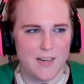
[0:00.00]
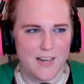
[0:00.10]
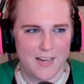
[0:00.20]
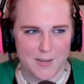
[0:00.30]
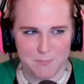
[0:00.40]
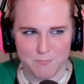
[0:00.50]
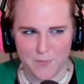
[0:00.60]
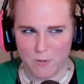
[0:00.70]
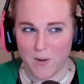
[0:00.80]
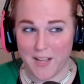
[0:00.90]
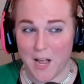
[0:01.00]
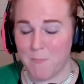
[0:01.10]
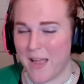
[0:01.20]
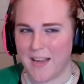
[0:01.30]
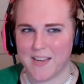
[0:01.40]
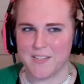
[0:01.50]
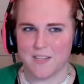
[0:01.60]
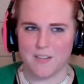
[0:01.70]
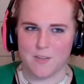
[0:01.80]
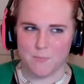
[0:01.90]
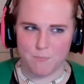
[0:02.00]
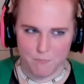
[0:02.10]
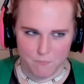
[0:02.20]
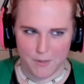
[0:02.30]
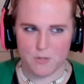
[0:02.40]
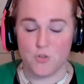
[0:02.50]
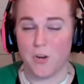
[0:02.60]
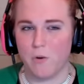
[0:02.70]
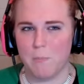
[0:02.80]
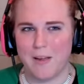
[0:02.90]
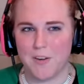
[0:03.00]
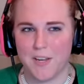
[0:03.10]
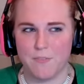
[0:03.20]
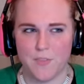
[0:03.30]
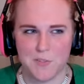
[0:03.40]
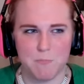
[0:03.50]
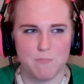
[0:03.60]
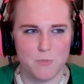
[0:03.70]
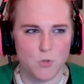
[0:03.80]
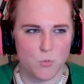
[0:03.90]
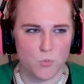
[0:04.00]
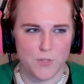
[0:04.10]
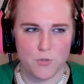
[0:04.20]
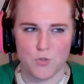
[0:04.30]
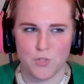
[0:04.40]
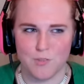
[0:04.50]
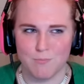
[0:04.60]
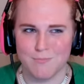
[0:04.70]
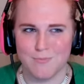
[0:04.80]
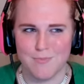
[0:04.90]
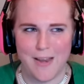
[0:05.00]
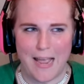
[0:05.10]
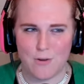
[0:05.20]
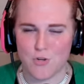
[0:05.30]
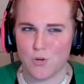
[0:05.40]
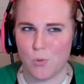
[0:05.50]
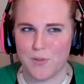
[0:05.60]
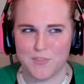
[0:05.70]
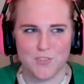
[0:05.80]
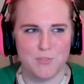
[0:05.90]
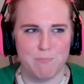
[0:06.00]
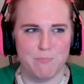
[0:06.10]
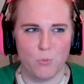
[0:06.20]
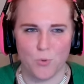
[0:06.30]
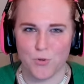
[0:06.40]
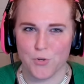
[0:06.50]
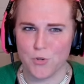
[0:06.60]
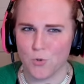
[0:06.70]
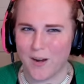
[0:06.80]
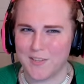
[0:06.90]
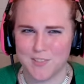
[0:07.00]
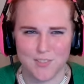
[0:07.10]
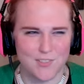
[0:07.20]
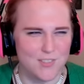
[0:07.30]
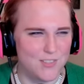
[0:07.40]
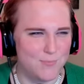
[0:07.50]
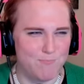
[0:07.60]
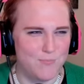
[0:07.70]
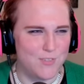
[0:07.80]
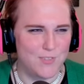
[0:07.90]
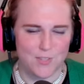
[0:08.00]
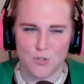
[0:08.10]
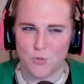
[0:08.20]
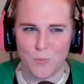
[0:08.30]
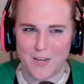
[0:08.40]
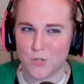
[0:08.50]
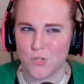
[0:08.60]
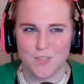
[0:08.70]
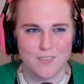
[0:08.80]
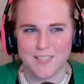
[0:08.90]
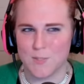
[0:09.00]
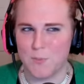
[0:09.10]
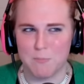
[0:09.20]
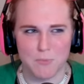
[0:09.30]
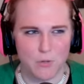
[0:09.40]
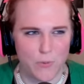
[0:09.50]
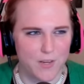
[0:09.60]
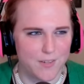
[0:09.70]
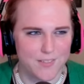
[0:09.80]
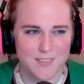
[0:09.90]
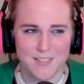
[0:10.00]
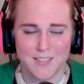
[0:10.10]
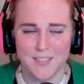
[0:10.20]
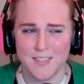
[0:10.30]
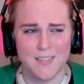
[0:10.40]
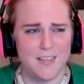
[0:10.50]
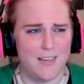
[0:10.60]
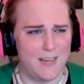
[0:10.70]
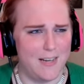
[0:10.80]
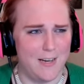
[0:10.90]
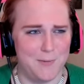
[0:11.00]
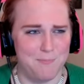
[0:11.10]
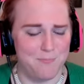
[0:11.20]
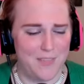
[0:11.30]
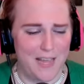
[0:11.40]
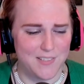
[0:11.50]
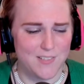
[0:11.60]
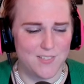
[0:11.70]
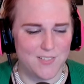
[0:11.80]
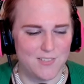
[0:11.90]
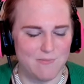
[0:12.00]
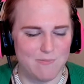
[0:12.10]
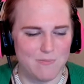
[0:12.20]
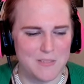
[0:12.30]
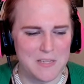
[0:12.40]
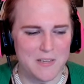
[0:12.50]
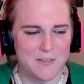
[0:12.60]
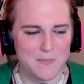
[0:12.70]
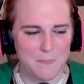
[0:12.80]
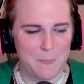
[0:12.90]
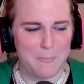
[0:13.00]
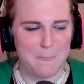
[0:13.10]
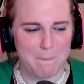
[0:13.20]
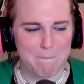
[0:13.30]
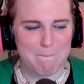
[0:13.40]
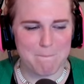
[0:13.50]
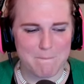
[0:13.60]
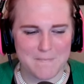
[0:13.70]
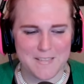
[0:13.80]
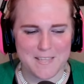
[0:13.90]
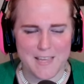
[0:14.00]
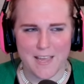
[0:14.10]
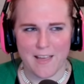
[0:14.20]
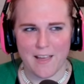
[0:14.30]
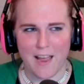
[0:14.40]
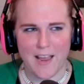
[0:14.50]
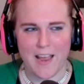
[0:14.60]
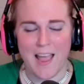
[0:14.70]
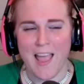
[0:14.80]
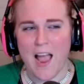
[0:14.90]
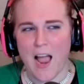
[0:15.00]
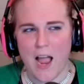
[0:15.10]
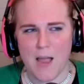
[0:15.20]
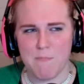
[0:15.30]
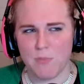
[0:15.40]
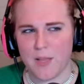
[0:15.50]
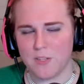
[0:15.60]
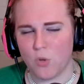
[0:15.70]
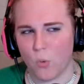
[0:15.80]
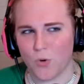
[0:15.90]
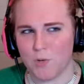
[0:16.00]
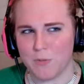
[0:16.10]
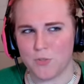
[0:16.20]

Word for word: um, like when I got back, I did a big show about kind of this Christian nationalist border crisis situation that's been brewing. Um, that's we talked about that recently too. Yeah yeah i i'm like torn